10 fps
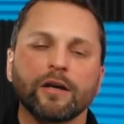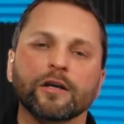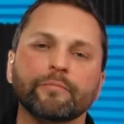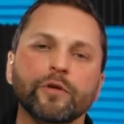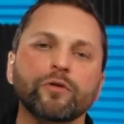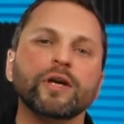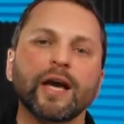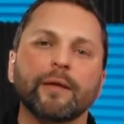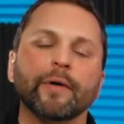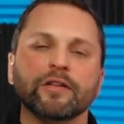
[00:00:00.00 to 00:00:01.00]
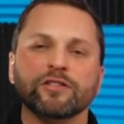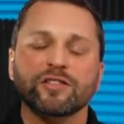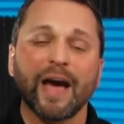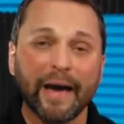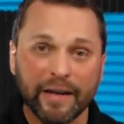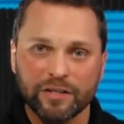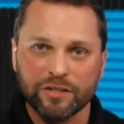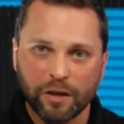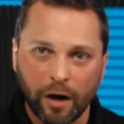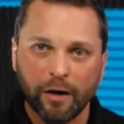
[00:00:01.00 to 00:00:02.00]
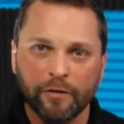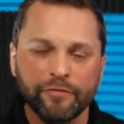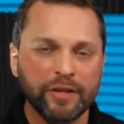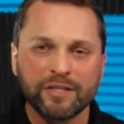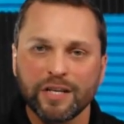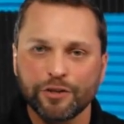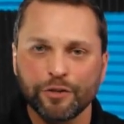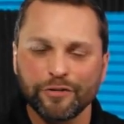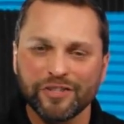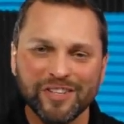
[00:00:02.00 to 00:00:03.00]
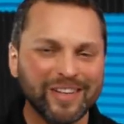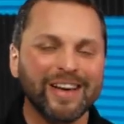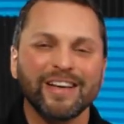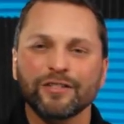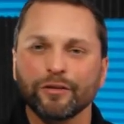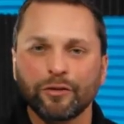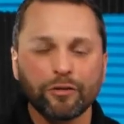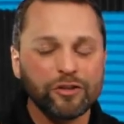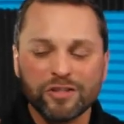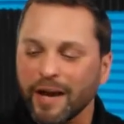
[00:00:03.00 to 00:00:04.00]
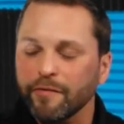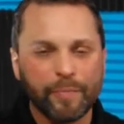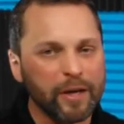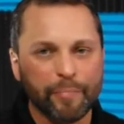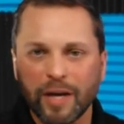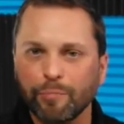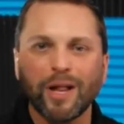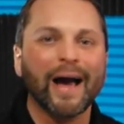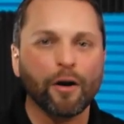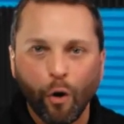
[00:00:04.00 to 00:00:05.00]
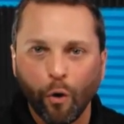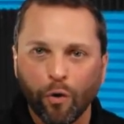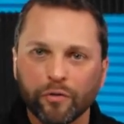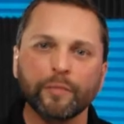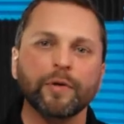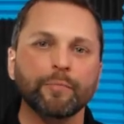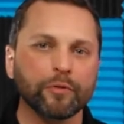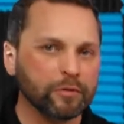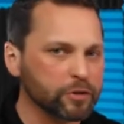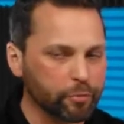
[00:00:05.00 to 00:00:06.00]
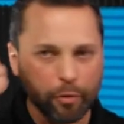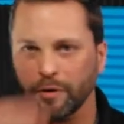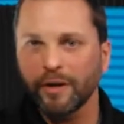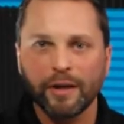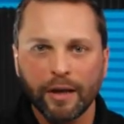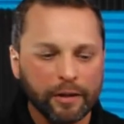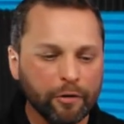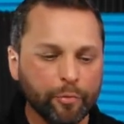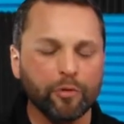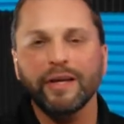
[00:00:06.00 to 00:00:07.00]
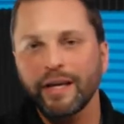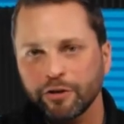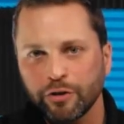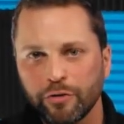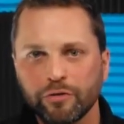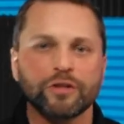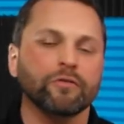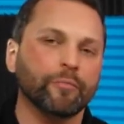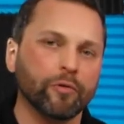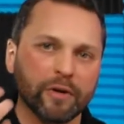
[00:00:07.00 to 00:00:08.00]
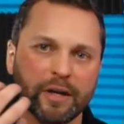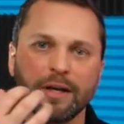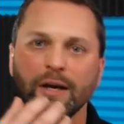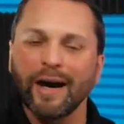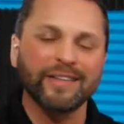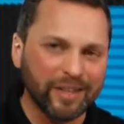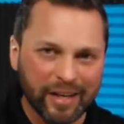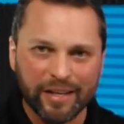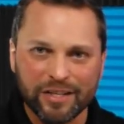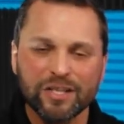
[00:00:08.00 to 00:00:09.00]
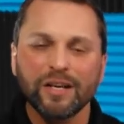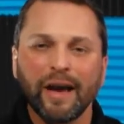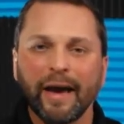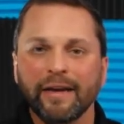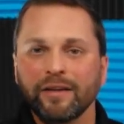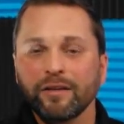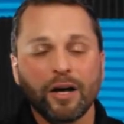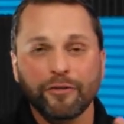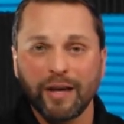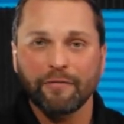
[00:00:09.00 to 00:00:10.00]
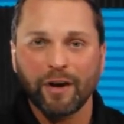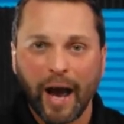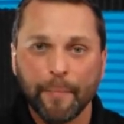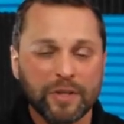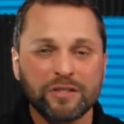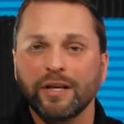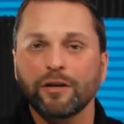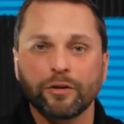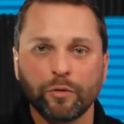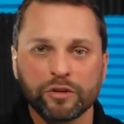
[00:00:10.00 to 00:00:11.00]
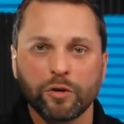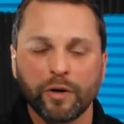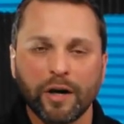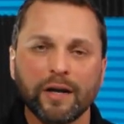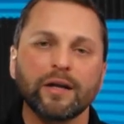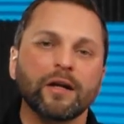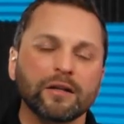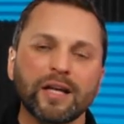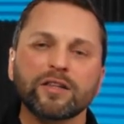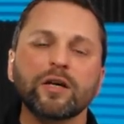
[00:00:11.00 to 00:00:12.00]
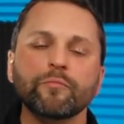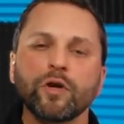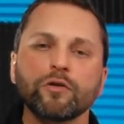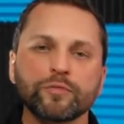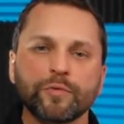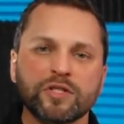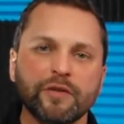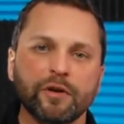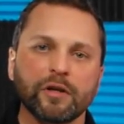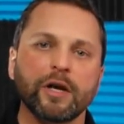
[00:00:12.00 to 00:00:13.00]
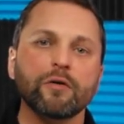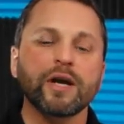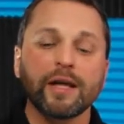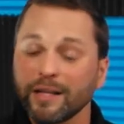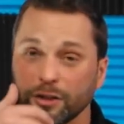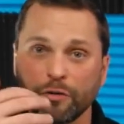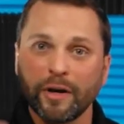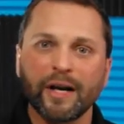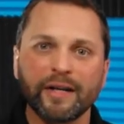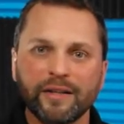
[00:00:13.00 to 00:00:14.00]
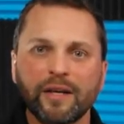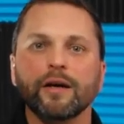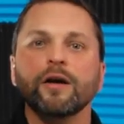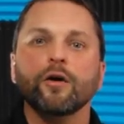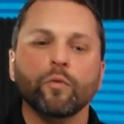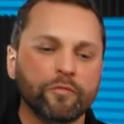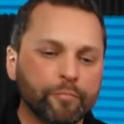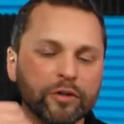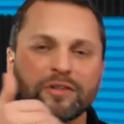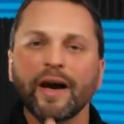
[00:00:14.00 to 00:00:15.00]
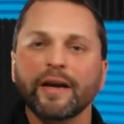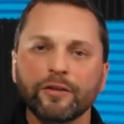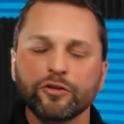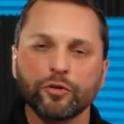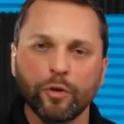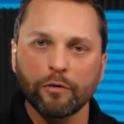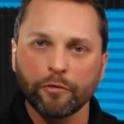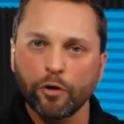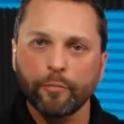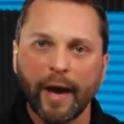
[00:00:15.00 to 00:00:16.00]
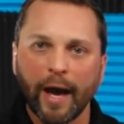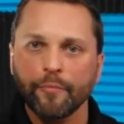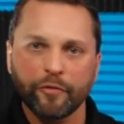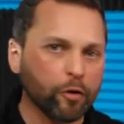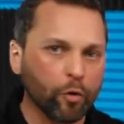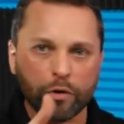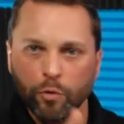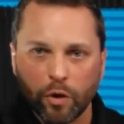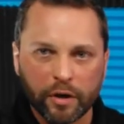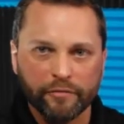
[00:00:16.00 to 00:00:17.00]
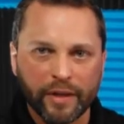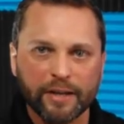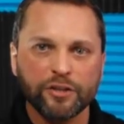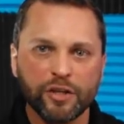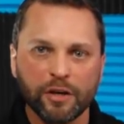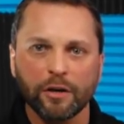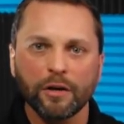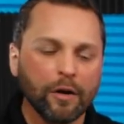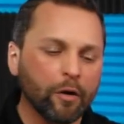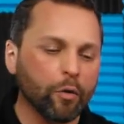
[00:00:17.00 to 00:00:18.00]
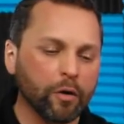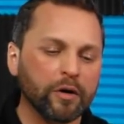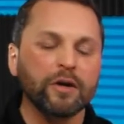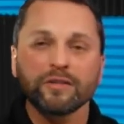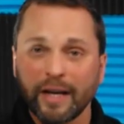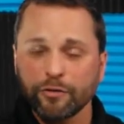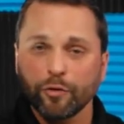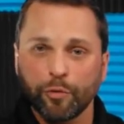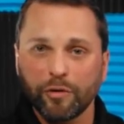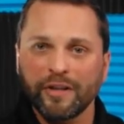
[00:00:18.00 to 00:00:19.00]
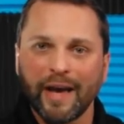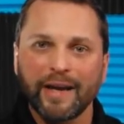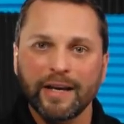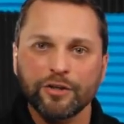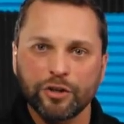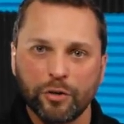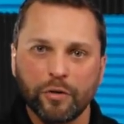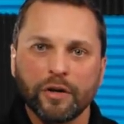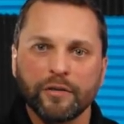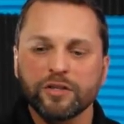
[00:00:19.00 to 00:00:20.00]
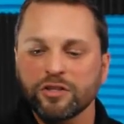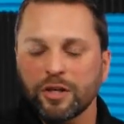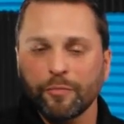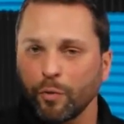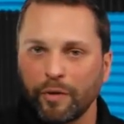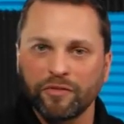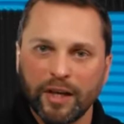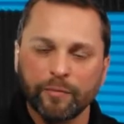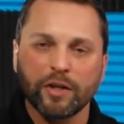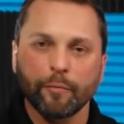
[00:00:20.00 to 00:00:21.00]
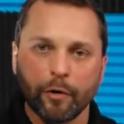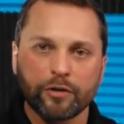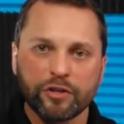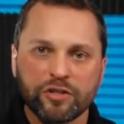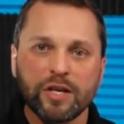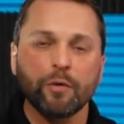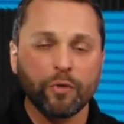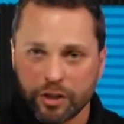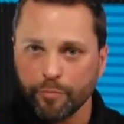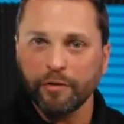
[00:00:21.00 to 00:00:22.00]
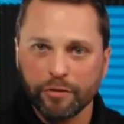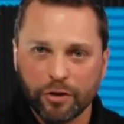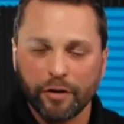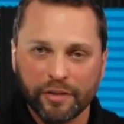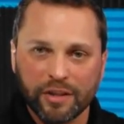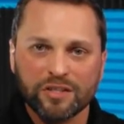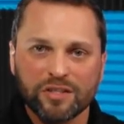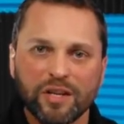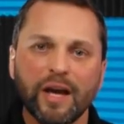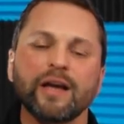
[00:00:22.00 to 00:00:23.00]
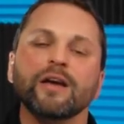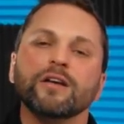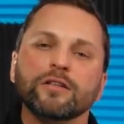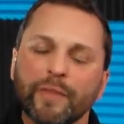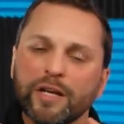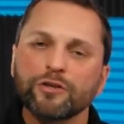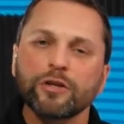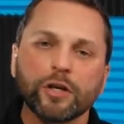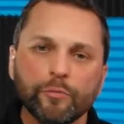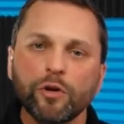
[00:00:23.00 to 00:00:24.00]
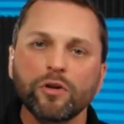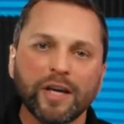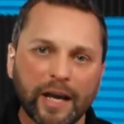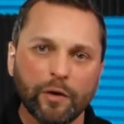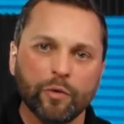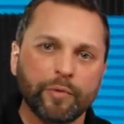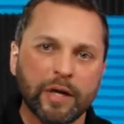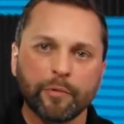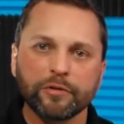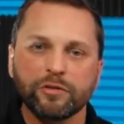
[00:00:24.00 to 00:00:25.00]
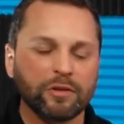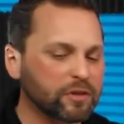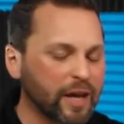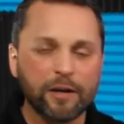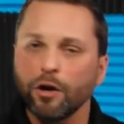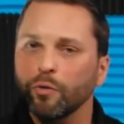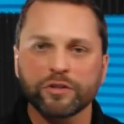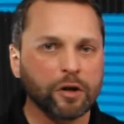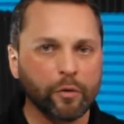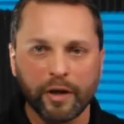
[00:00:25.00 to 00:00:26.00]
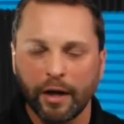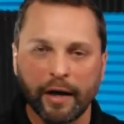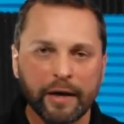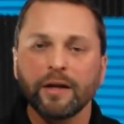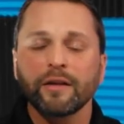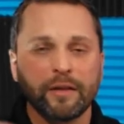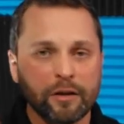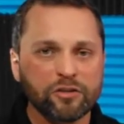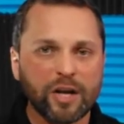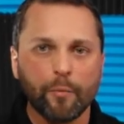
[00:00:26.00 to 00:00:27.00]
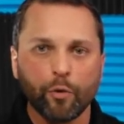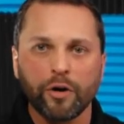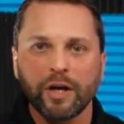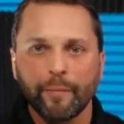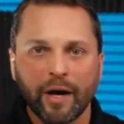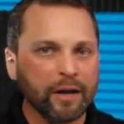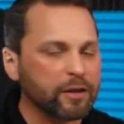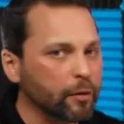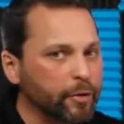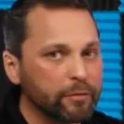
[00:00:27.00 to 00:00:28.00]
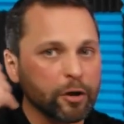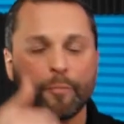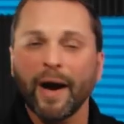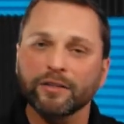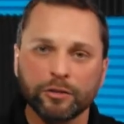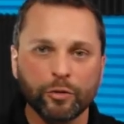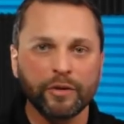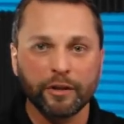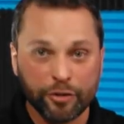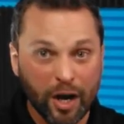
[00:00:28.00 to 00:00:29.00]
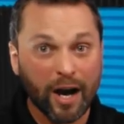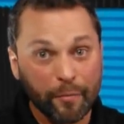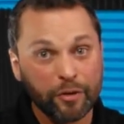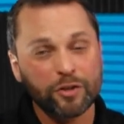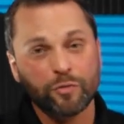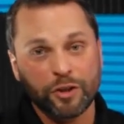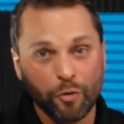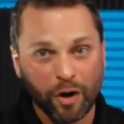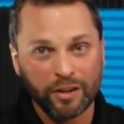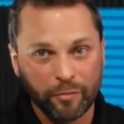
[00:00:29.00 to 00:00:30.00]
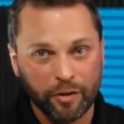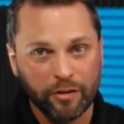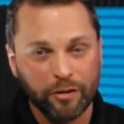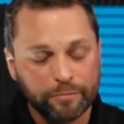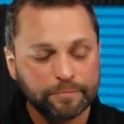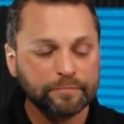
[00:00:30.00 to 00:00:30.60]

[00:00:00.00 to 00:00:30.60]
Communicate about the status of these issues. So don't just have it be a big black hole that people are supporting, they're reporting issues, they're reporting ideas, and nothing ever happens and they don't know what's going on. Let them know specifically, okay, that's a great idea. We've put that into our roadmap for Q1 of next year. Or thanks for reporting that issue. This is something we've deemed an emergency and we should be resolving this today. Make sure you're communicating with people so that they know what's going on. They'll stop worrying about it. They'll be able to go back to doing their job, which is what you want them to do.